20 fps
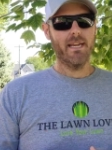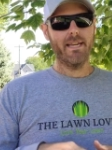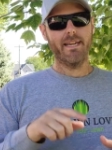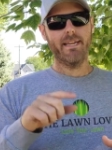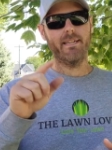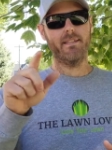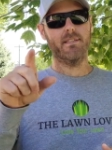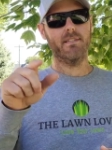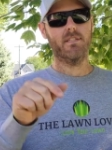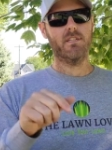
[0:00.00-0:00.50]

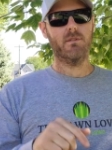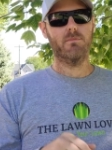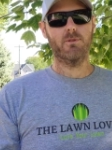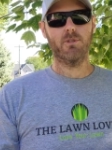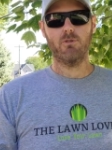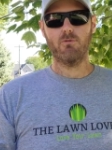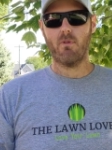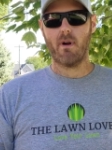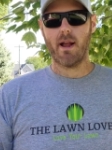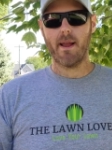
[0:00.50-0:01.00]
hit the
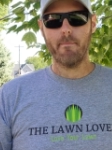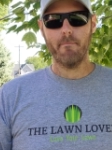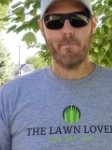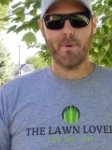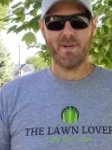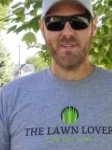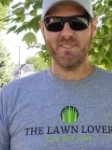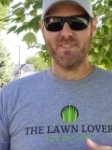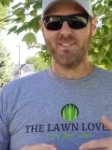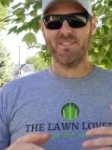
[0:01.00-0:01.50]
subscribe
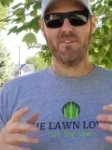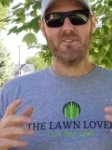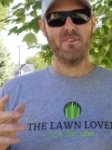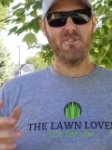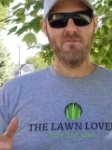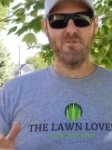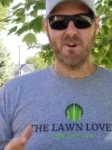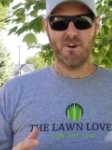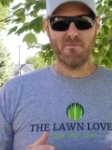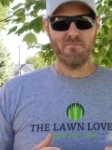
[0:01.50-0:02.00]
button so
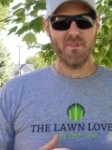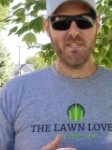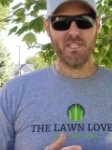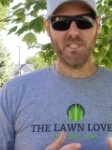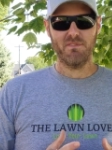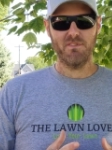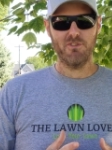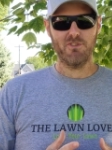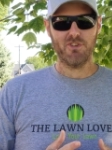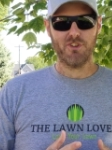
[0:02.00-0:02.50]
you don't miss
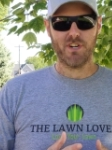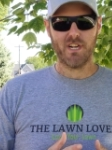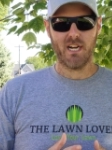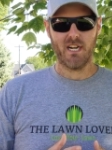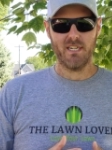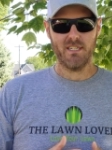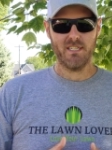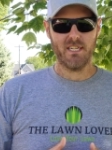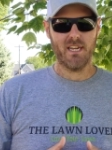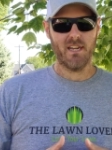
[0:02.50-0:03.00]
future
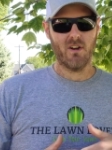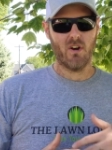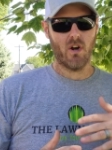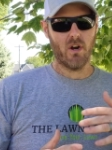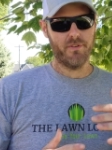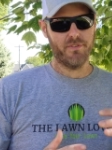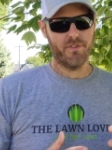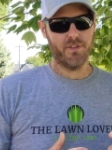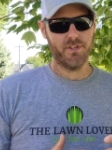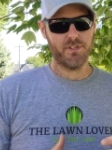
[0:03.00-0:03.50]
content
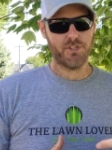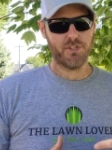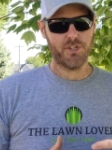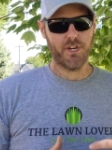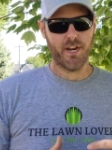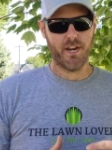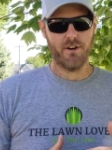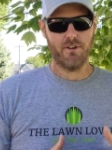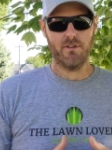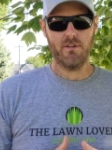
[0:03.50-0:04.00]
on this
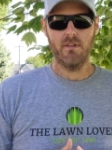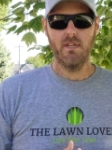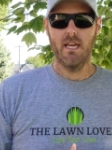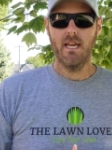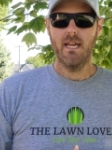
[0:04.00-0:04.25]
channel.